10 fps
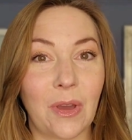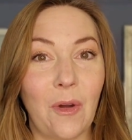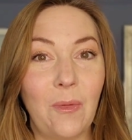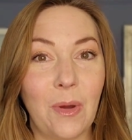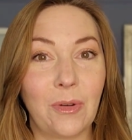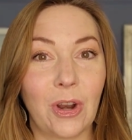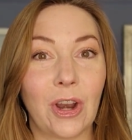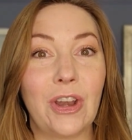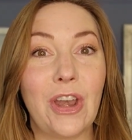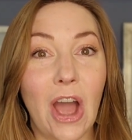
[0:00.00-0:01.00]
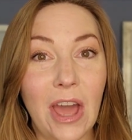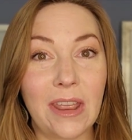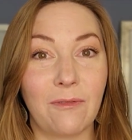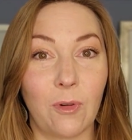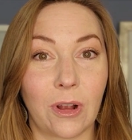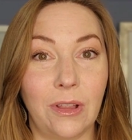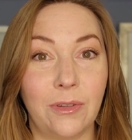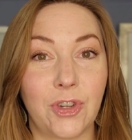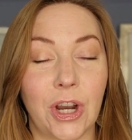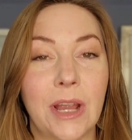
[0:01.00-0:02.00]
a homeowner not in
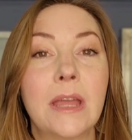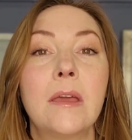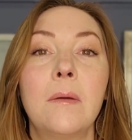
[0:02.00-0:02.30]
foreclosure